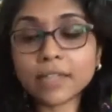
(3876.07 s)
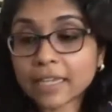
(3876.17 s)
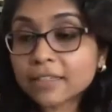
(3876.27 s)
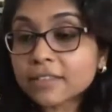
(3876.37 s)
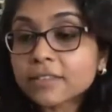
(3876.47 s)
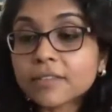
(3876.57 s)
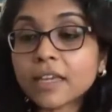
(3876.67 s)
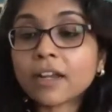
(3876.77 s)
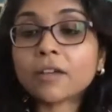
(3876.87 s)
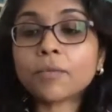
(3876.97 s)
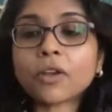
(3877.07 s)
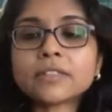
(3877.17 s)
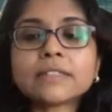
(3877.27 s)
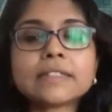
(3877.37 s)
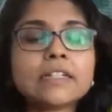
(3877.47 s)
Yes, there are
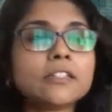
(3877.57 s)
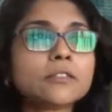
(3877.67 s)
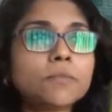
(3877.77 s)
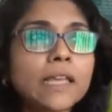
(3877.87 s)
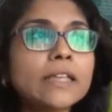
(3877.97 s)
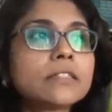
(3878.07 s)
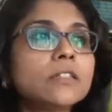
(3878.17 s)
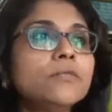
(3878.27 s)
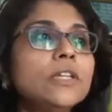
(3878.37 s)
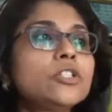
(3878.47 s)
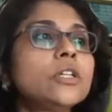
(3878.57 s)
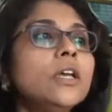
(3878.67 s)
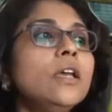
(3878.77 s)
processes in place in which